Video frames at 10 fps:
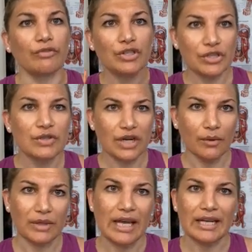First, you
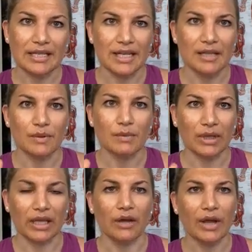start with that assessment.
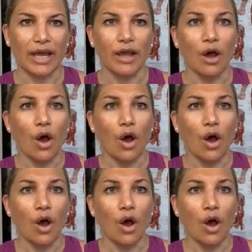Be like, okay,